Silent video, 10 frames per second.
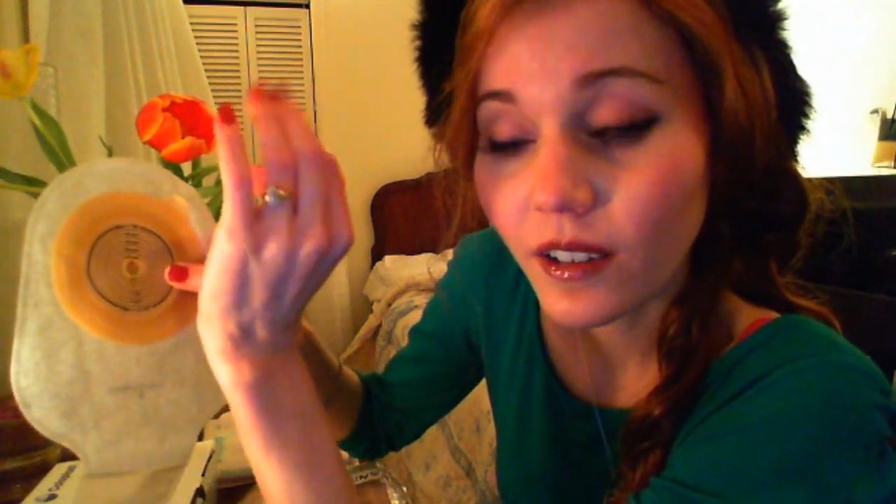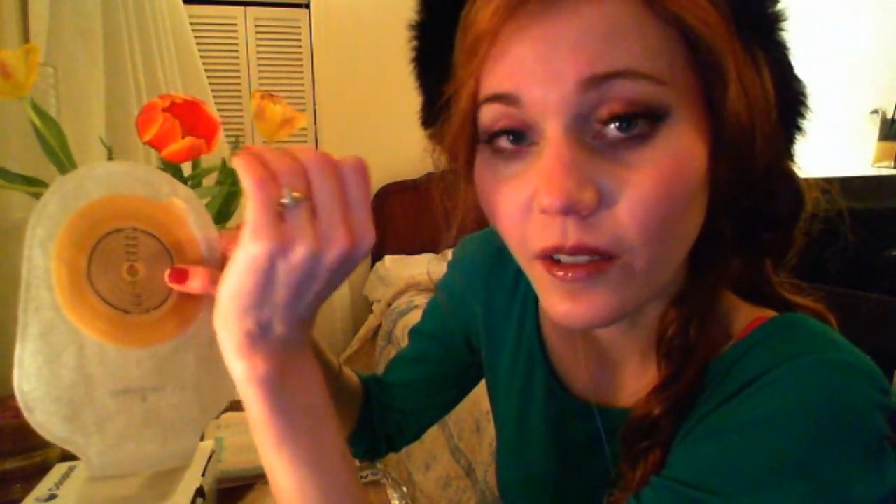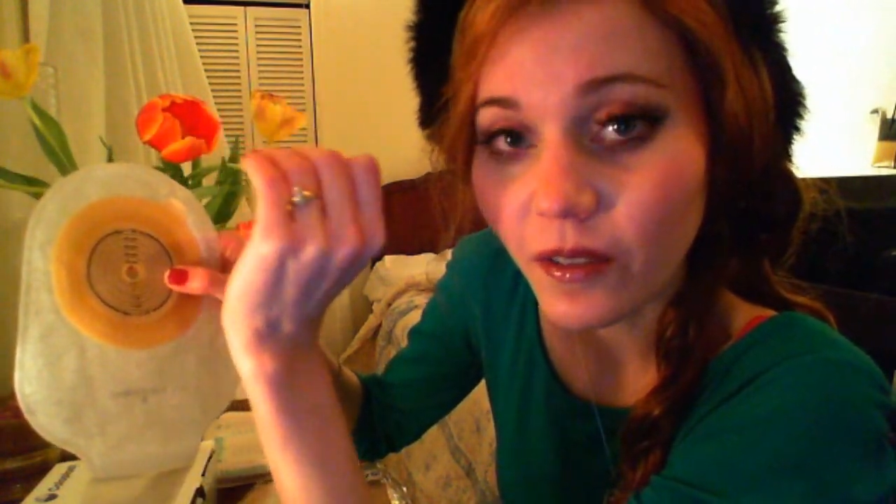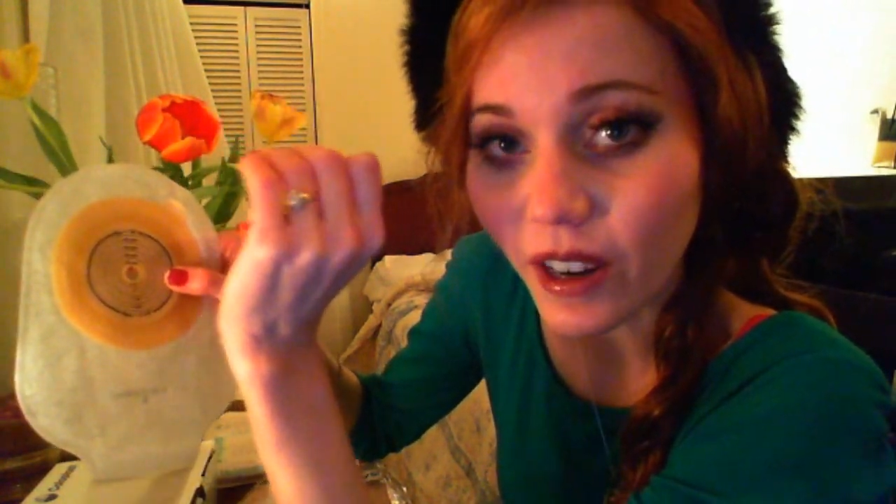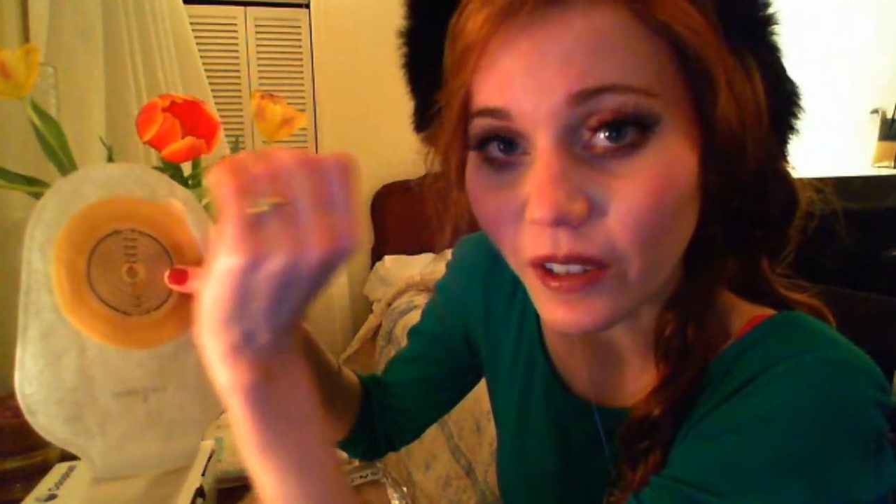
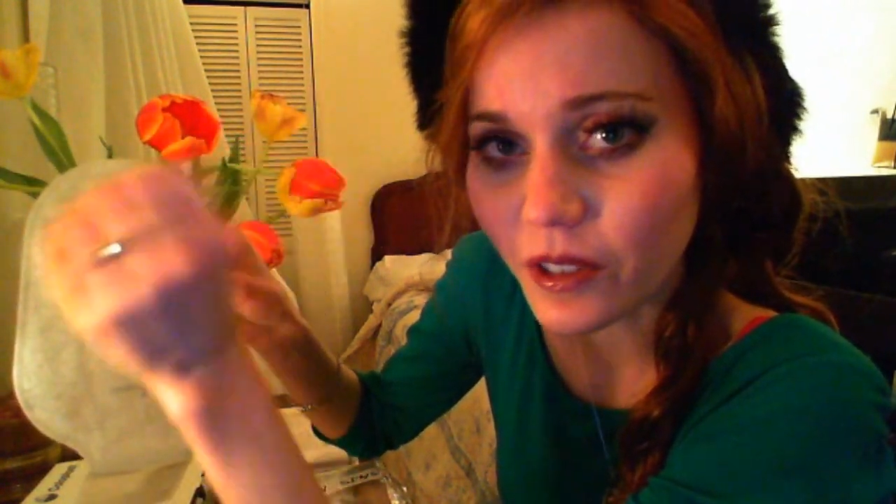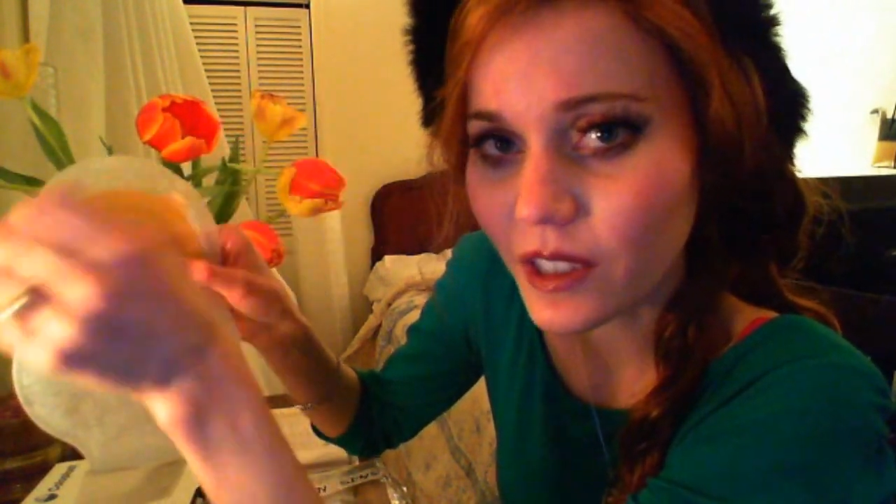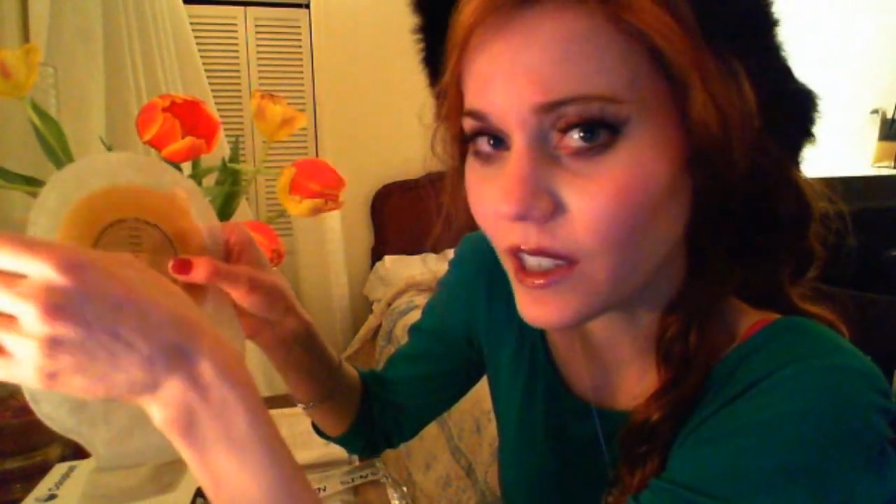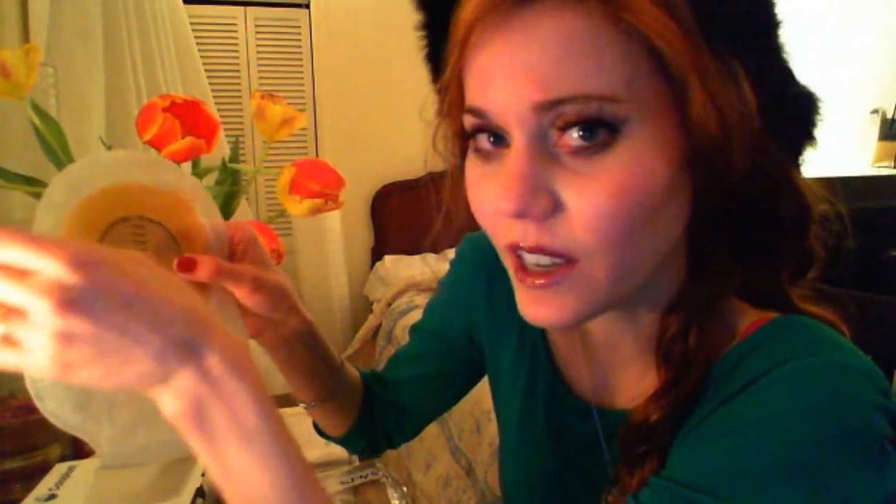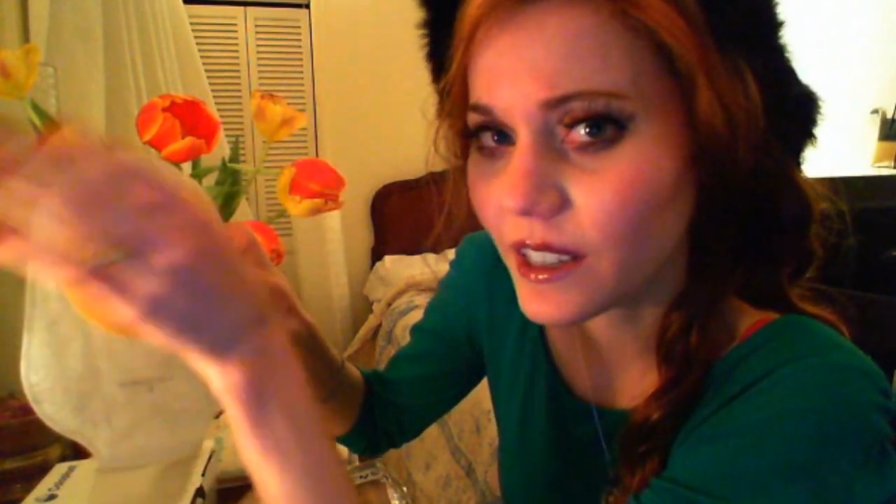round
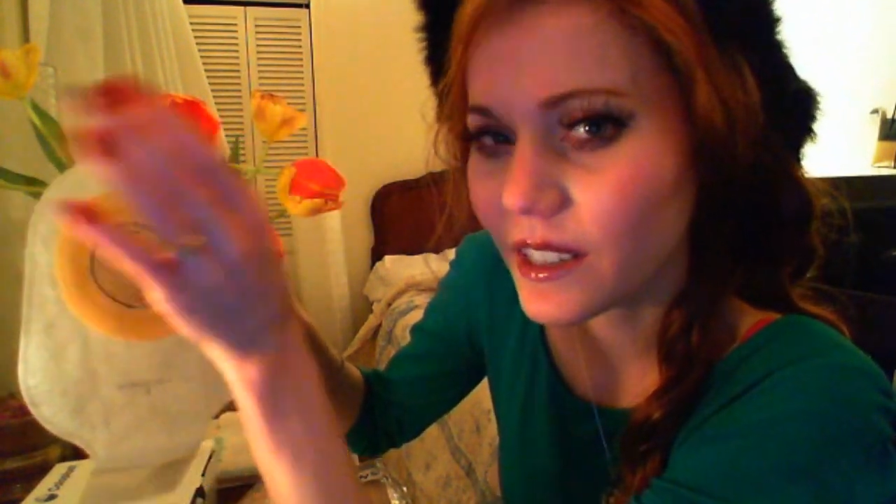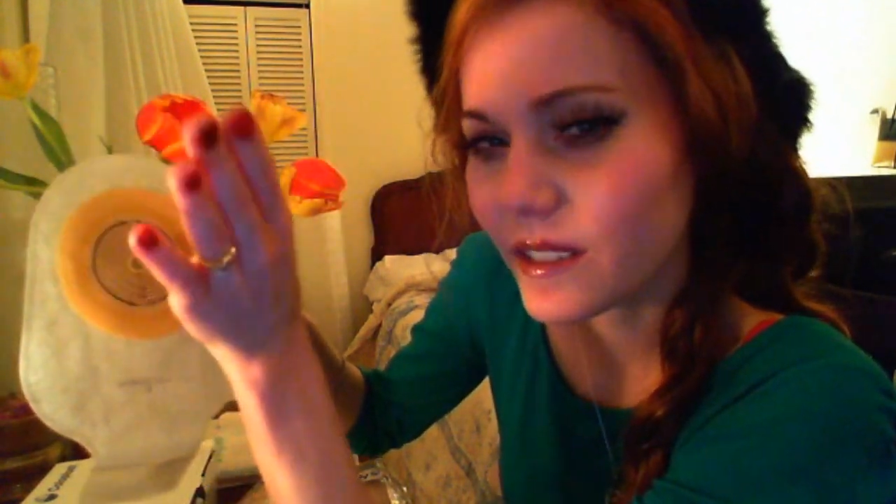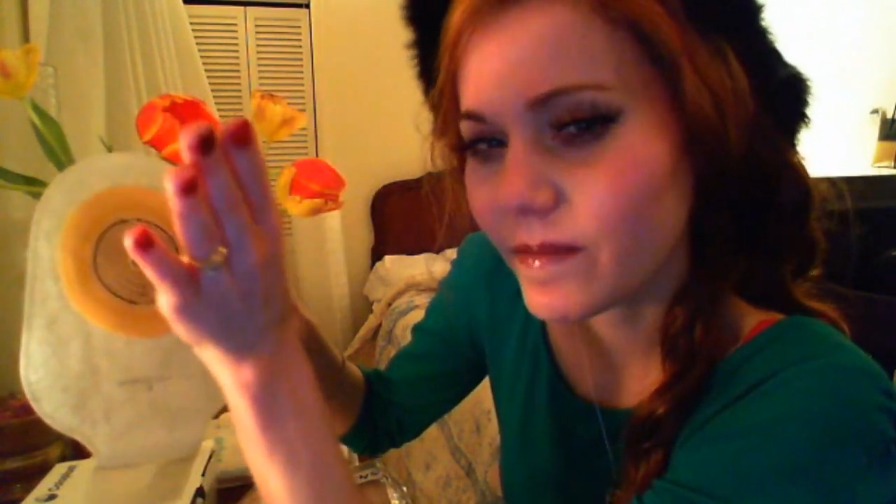size.